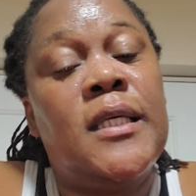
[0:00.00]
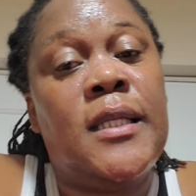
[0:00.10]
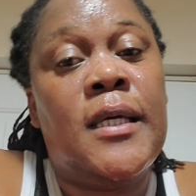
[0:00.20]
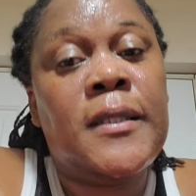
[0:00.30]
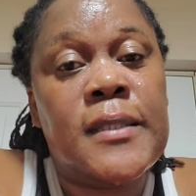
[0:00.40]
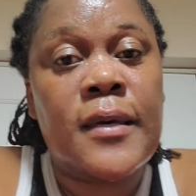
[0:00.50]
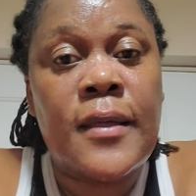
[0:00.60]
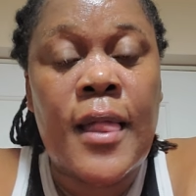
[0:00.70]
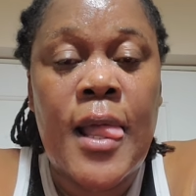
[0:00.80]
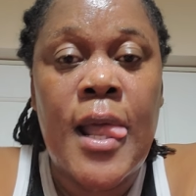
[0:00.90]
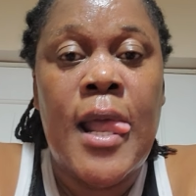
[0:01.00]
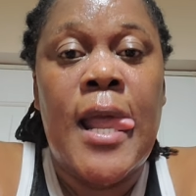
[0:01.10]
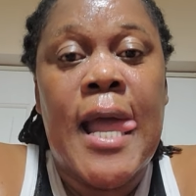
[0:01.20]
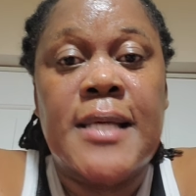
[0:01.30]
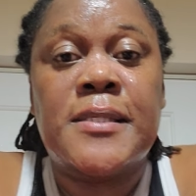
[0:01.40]
in it
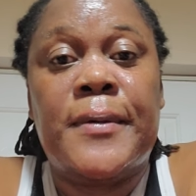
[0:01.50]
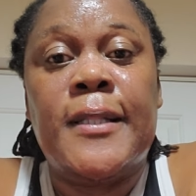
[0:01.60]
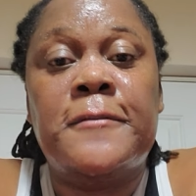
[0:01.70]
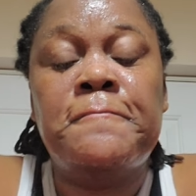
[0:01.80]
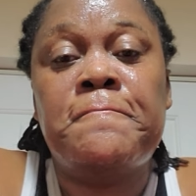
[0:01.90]
as well.